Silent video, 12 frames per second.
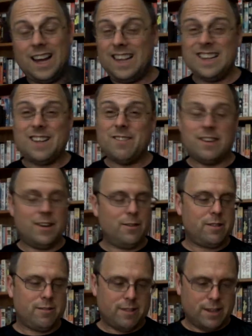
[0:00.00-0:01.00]
I'll give it a go.
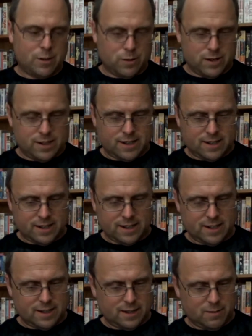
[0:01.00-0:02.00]

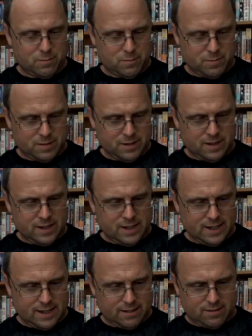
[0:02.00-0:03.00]
£3.
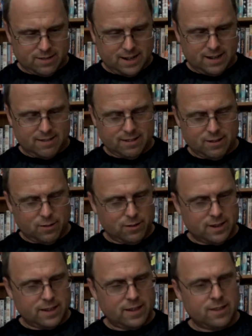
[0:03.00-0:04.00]
It's cartridge
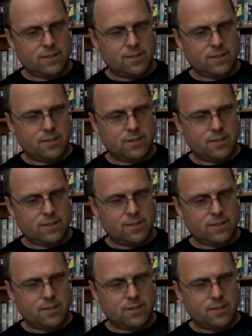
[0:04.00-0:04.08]
only.